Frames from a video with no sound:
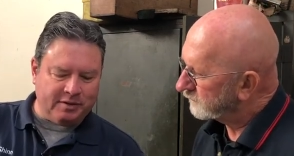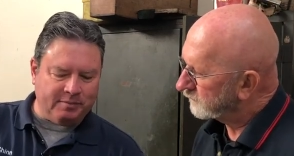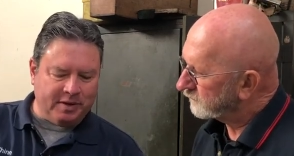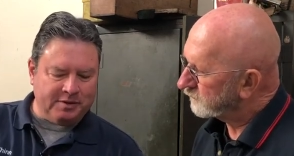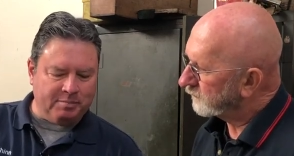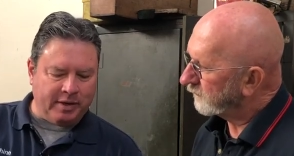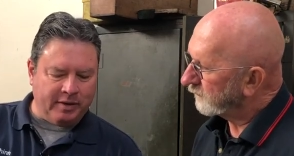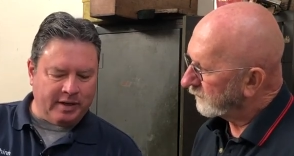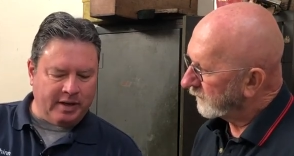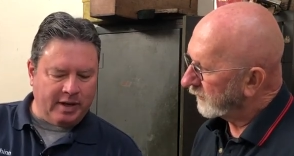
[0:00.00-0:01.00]
Speaker 1: thrust
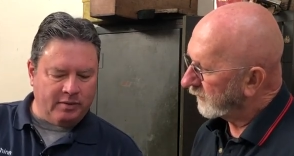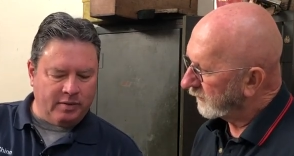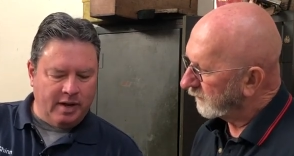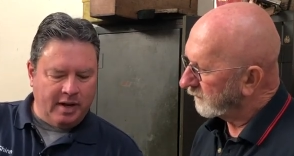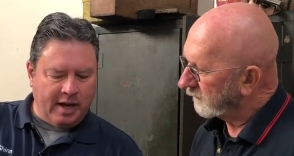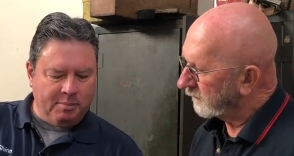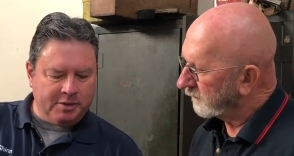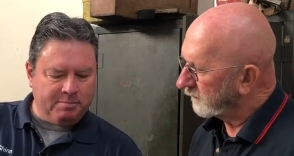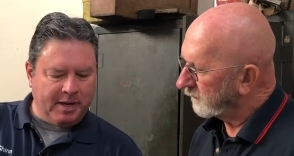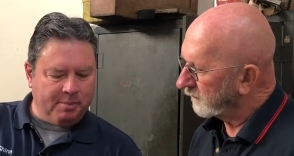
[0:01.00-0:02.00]
bearing, and how
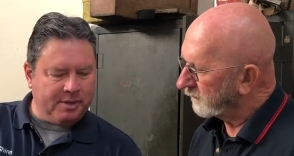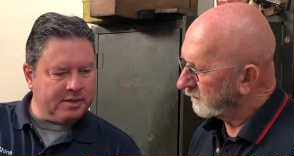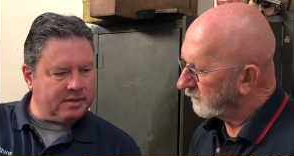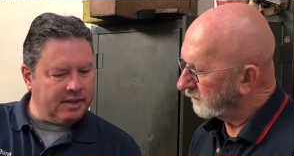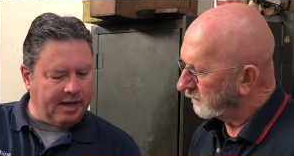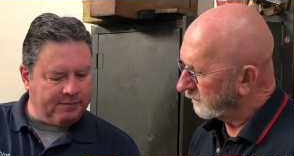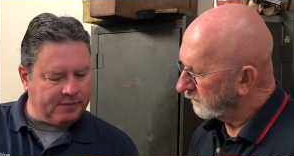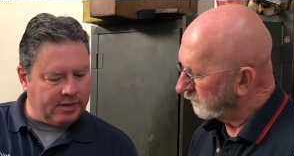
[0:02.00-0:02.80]
much Babbitt is left